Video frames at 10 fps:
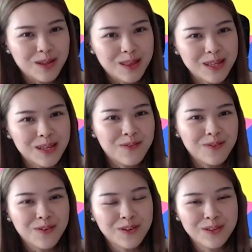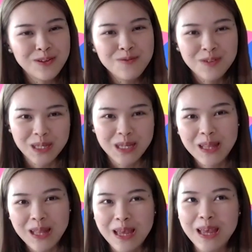it's worth it if you continue
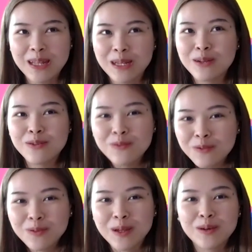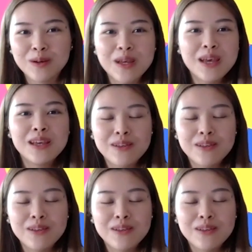working there, and then, you know, like,